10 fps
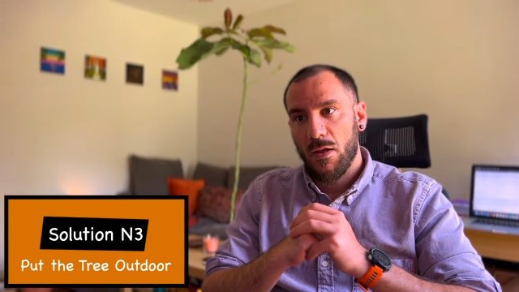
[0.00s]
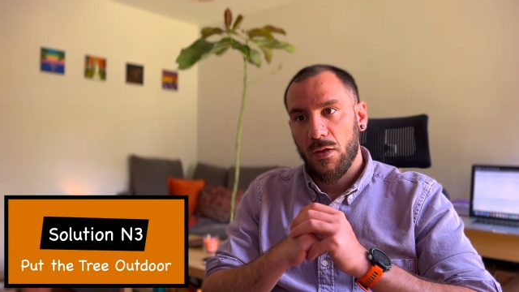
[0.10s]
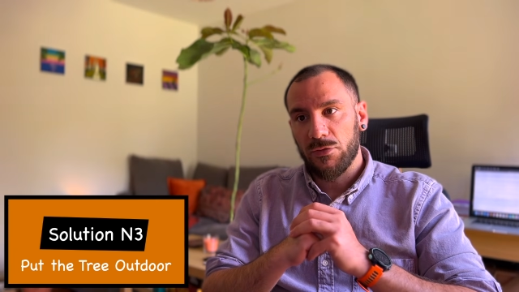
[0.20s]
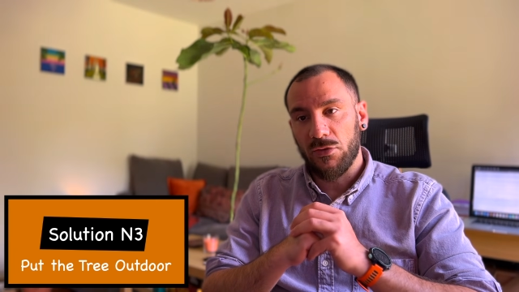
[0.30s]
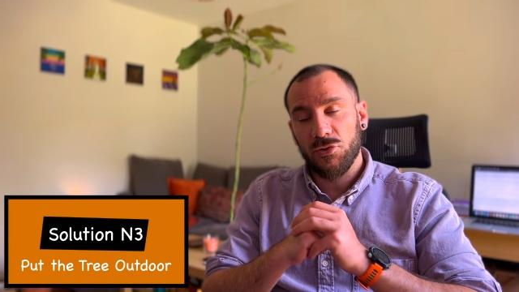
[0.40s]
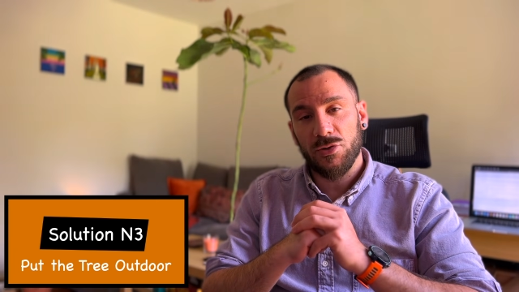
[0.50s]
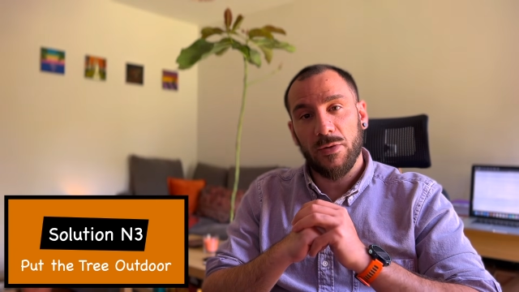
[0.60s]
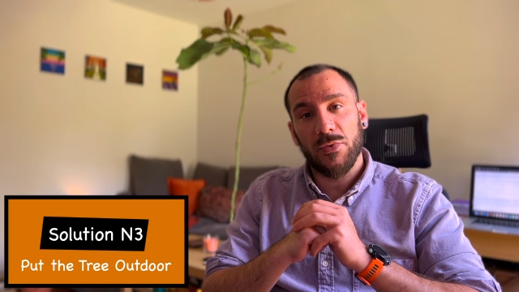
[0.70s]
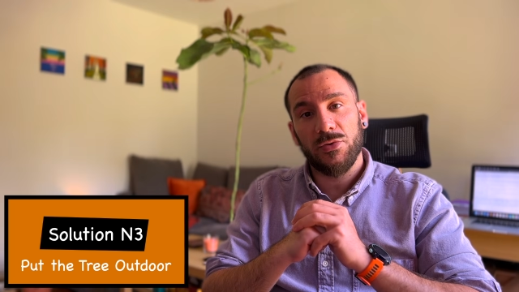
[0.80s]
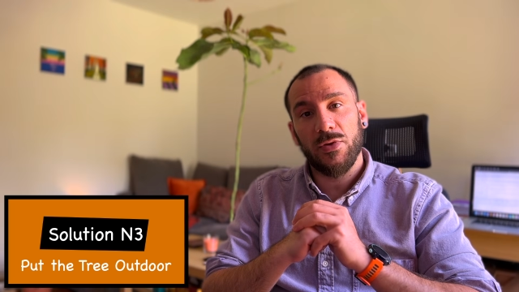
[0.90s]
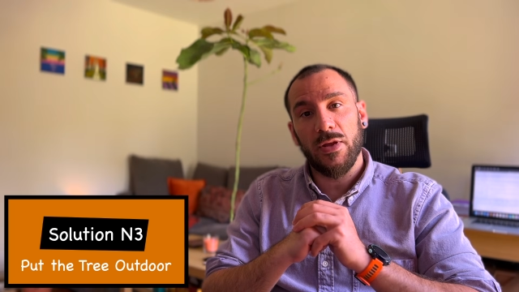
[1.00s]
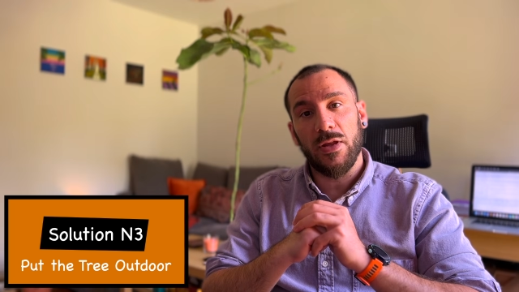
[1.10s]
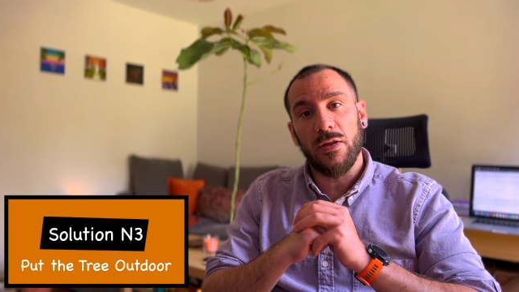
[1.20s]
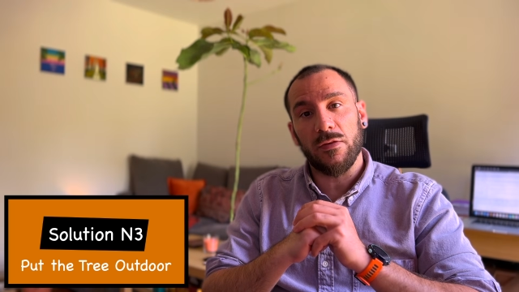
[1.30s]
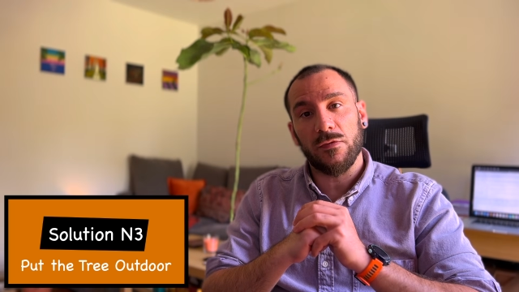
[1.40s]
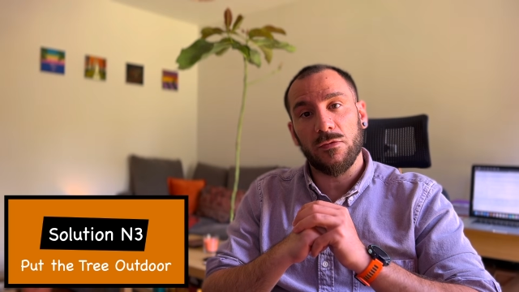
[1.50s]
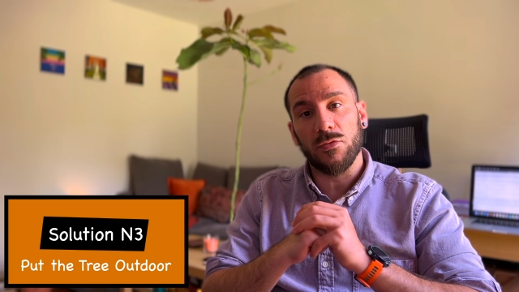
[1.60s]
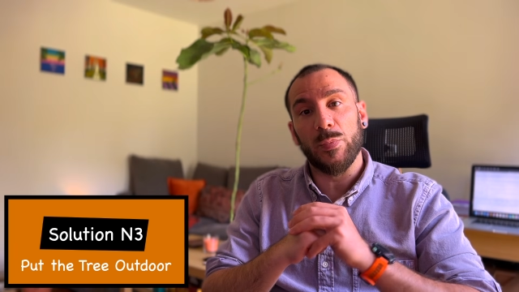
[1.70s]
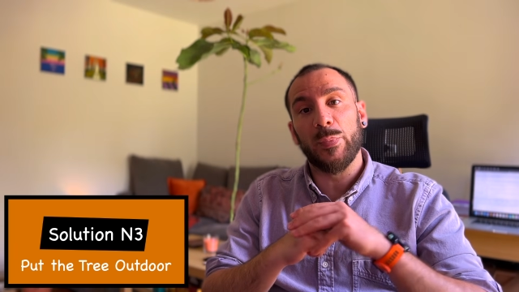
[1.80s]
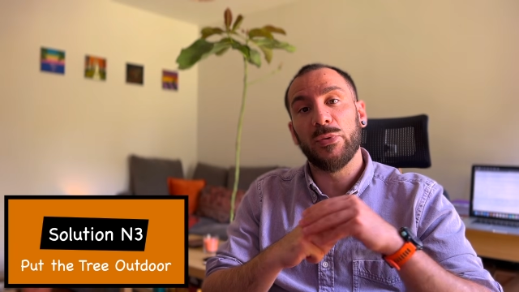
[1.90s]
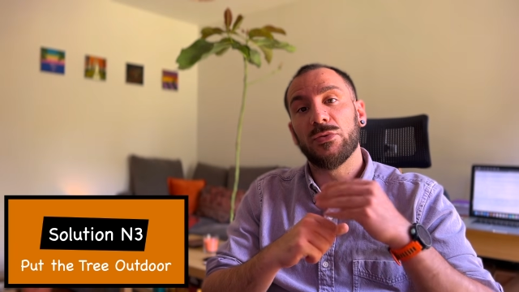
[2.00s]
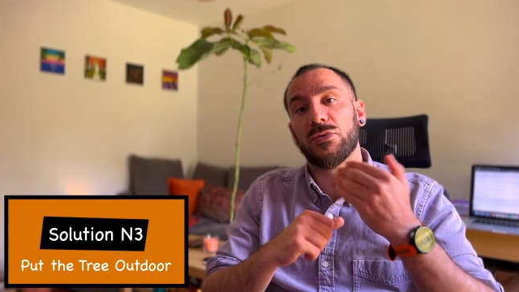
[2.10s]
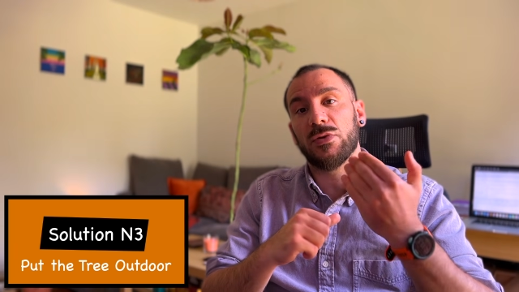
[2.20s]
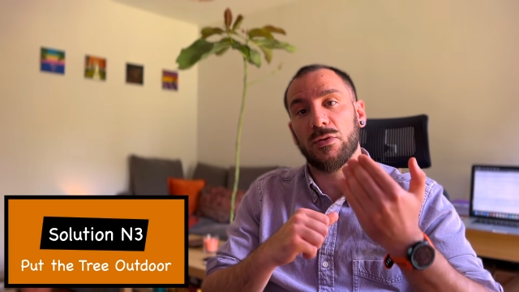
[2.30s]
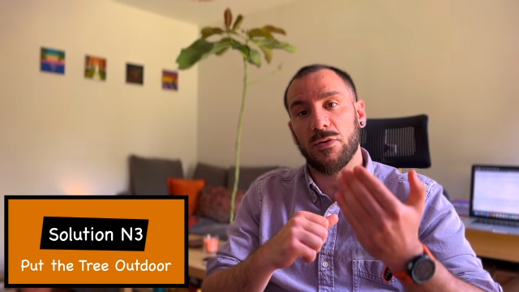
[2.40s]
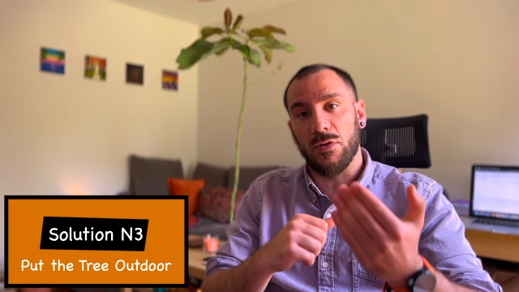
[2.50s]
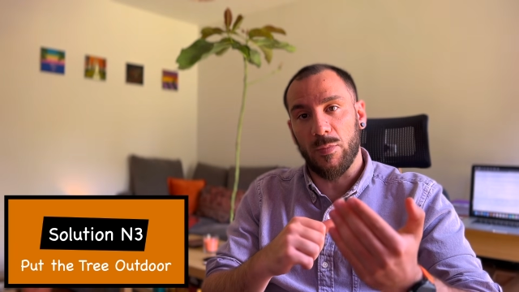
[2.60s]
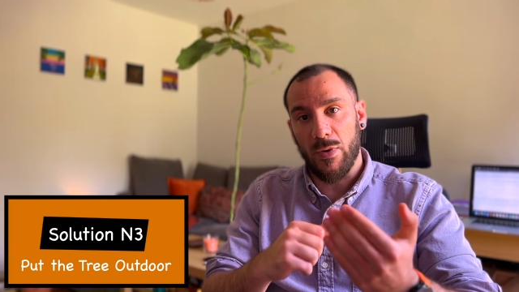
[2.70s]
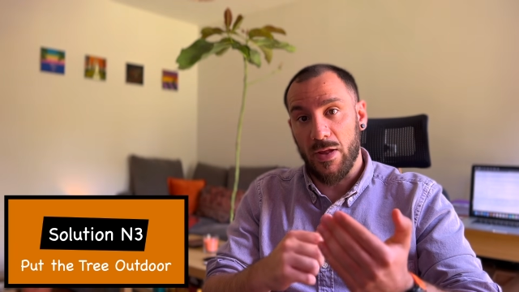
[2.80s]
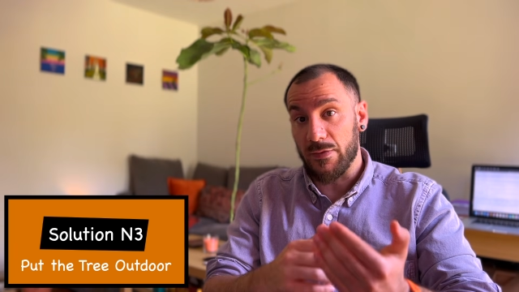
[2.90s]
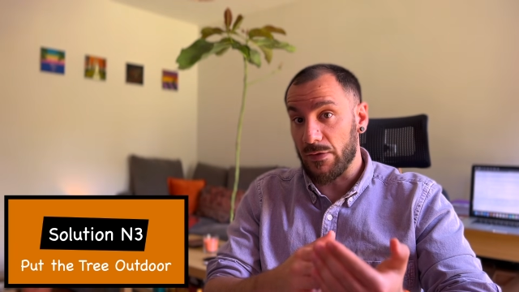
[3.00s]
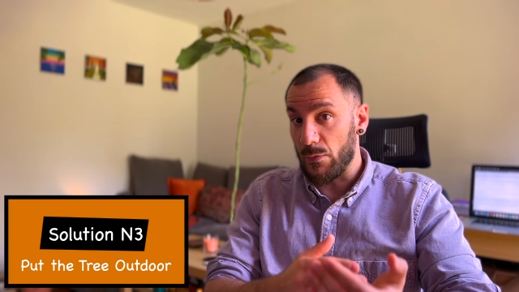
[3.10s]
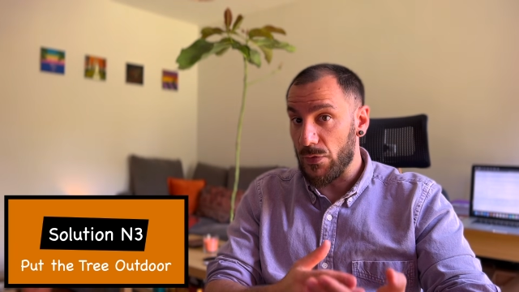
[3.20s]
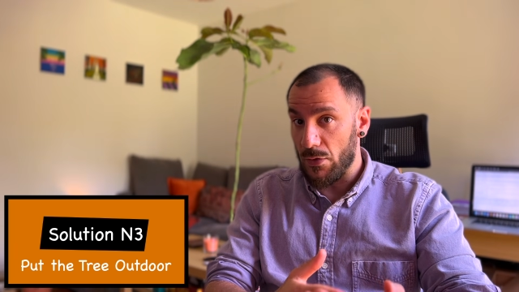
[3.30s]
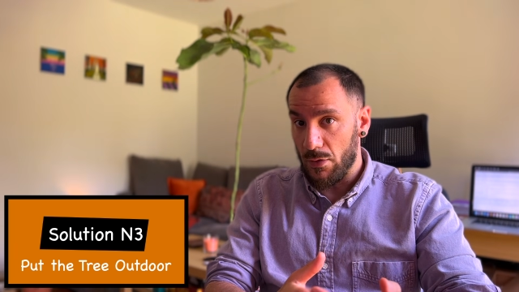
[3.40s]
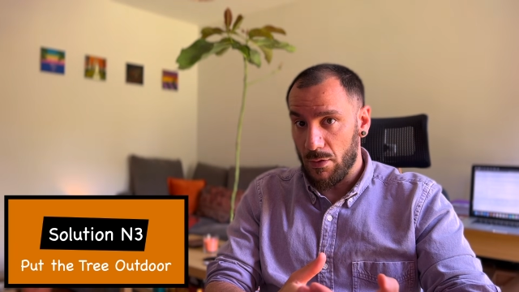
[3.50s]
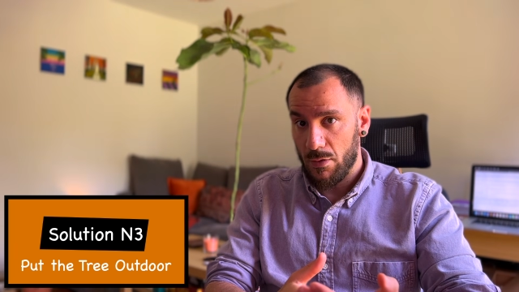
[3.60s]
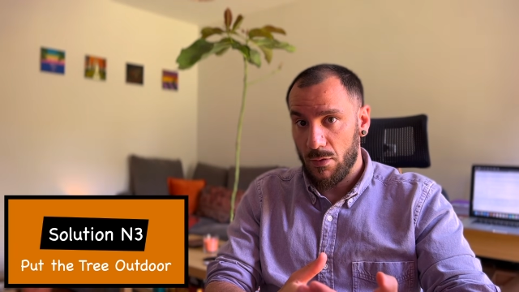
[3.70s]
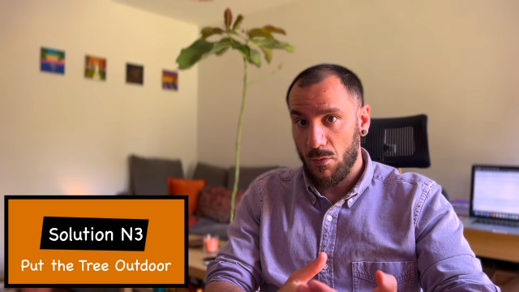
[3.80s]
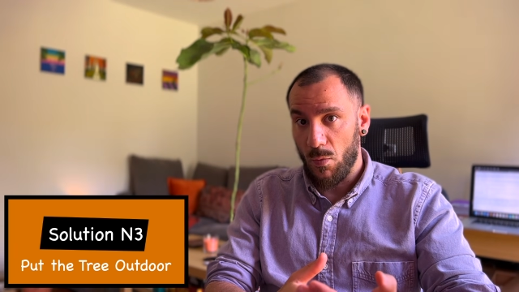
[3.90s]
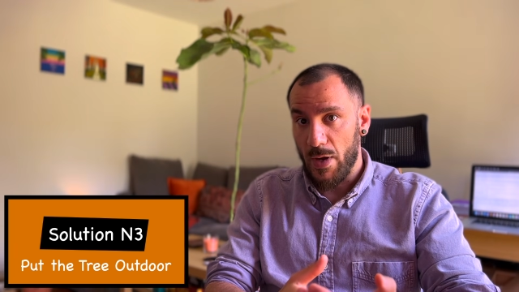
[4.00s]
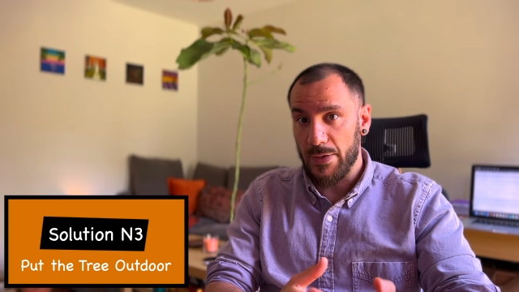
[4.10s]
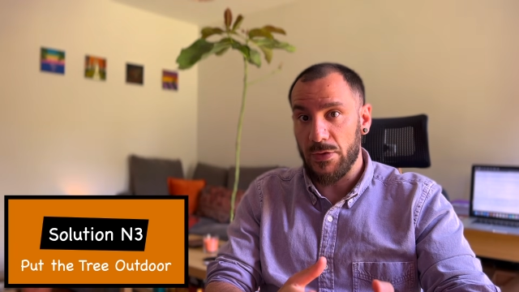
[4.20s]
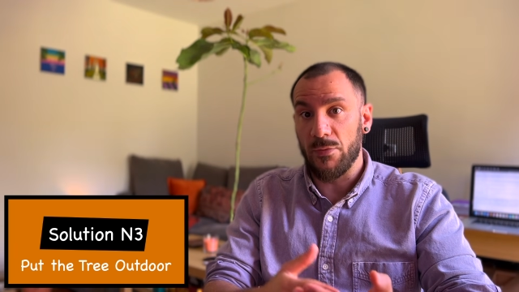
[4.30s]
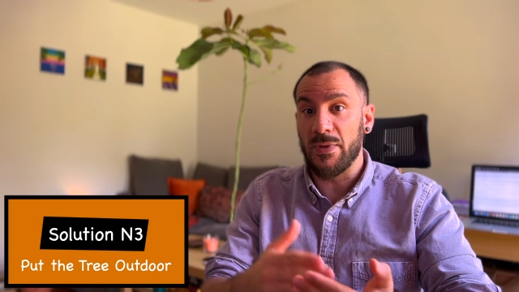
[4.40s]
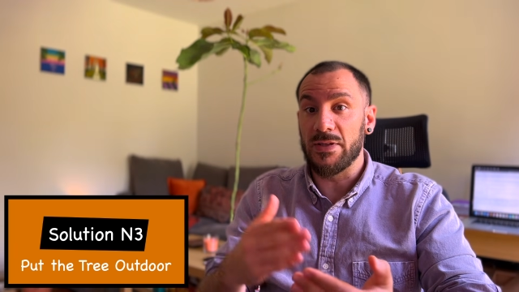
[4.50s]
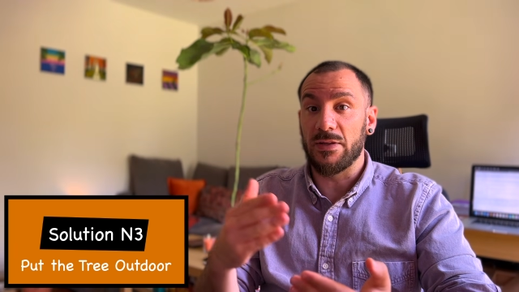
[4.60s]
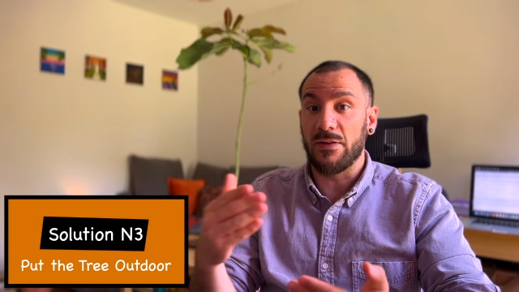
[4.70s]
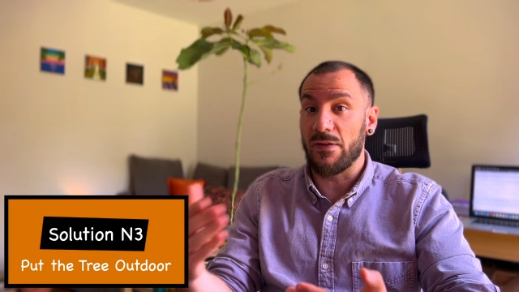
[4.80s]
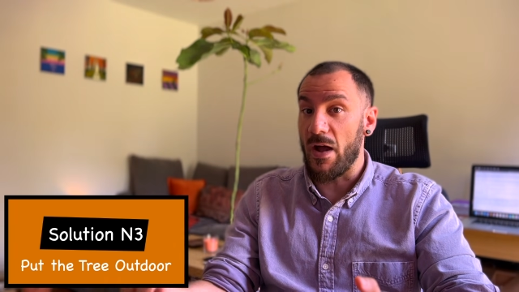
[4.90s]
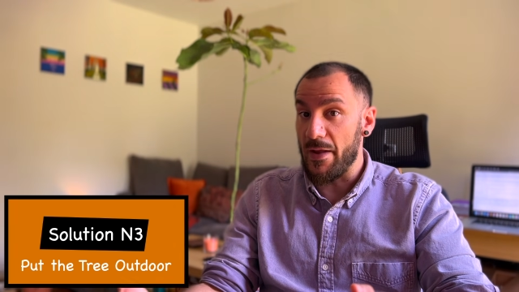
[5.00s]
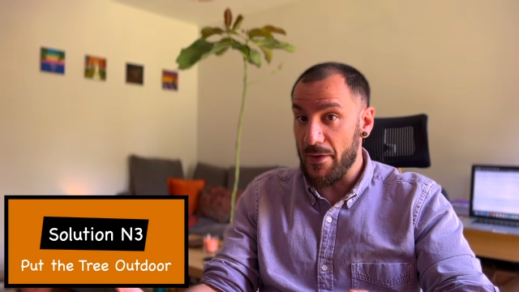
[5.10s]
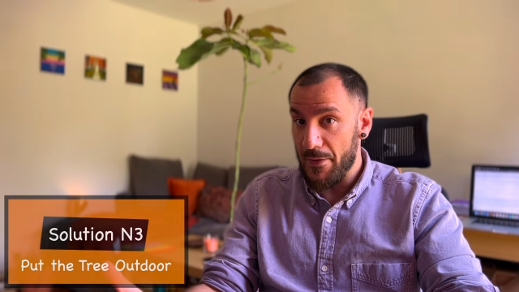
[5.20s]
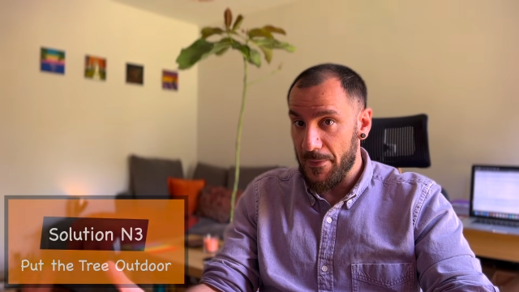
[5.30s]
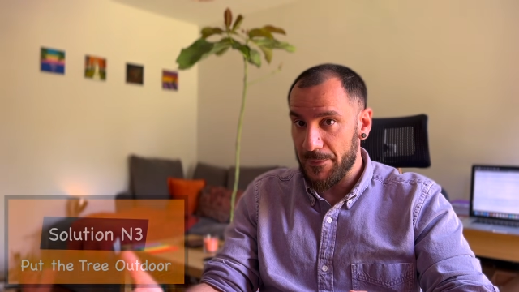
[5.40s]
Solution number 3 is to put your plants outdoor where the humidity is higher.